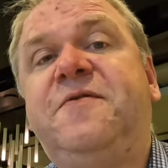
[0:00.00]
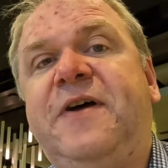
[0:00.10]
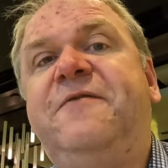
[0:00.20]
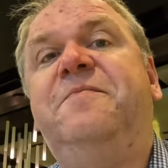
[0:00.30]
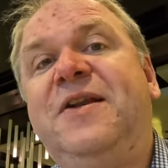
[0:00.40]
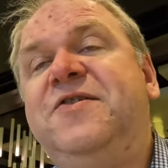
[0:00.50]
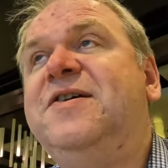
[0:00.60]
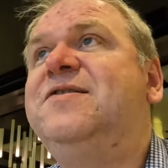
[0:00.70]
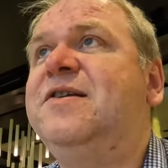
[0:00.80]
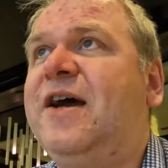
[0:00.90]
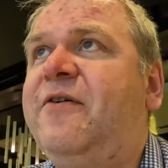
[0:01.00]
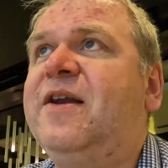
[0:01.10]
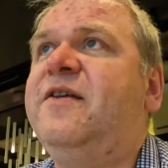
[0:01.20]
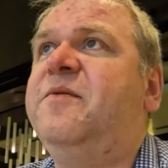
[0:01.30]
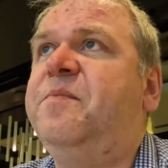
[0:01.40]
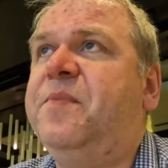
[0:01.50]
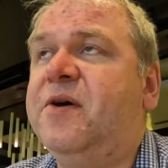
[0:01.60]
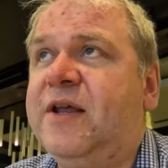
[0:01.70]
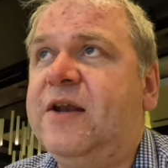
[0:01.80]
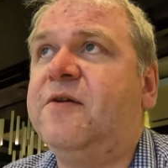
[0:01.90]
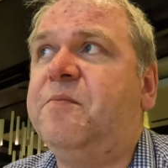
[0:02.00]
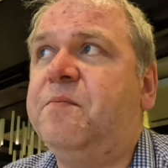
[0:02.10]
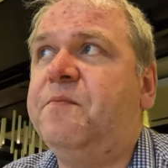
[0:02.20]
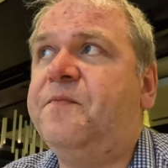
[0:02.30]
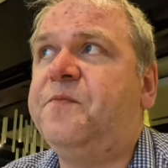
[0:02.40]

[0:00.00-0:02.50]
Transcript: to fly from Manchester directly to Berlin on